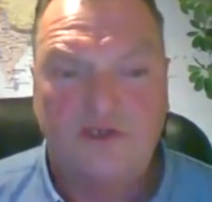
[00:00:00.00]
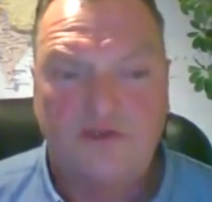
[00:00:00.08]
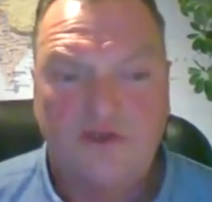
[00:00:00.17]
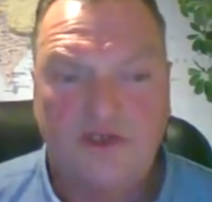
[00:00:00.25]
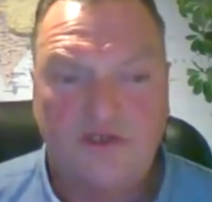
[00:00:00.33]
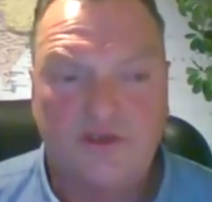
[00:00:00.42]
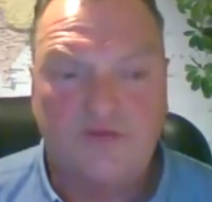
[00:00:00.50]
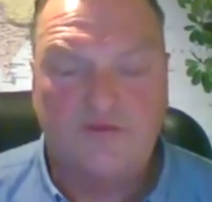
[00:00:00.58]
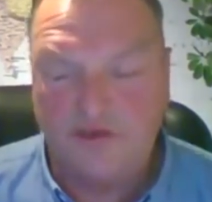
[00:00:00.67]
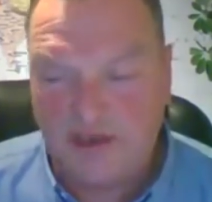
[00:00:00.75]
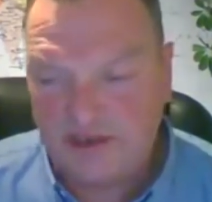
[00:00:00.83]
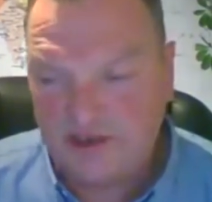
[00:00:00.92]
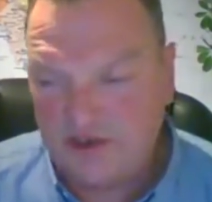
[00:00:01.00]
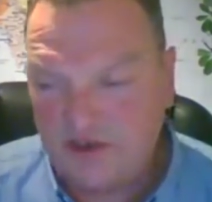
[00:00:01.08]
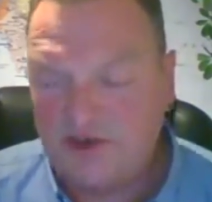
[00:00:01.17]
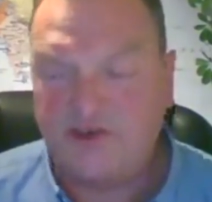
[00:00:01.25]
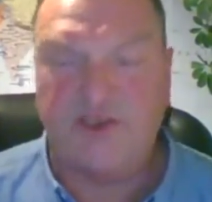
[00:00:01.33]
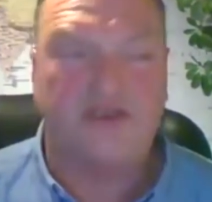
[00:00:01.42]
You actually
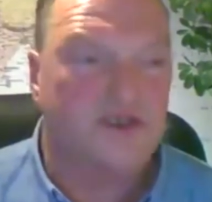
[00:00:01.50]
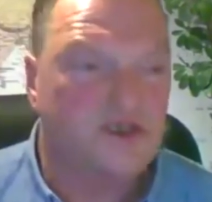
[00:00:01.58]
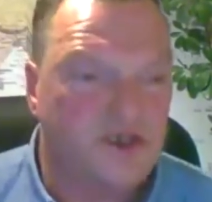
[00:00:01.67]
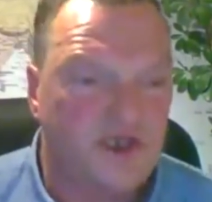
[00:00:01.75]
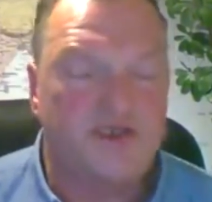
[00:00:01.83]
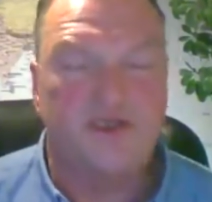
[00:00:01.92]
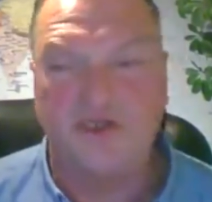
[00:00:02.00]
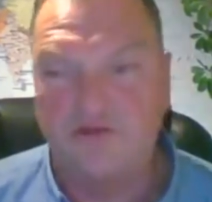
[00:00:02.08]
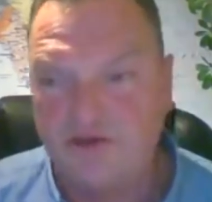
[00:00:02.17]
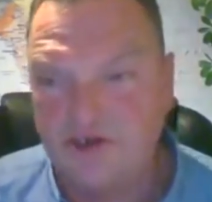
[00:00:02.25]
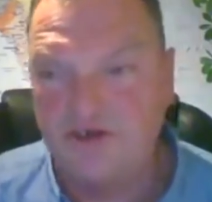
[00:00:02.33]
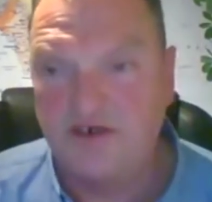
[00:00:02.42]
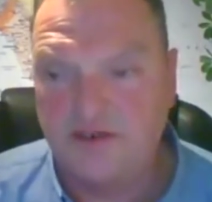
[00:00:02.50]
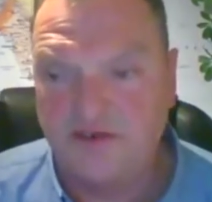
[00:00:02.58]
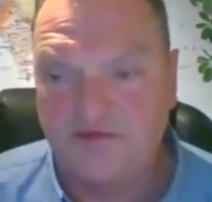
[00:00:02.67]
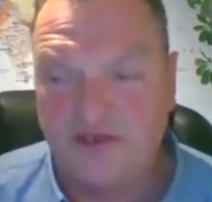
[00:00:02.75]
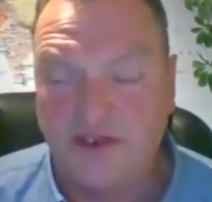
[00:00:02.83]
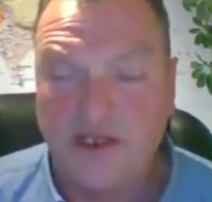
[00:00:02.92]
sitting there shaking, you need another
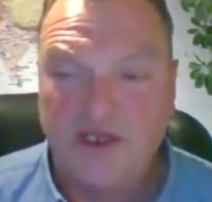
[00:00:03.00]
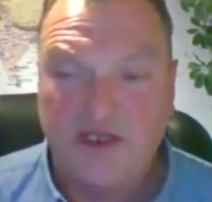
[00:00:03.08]
drink.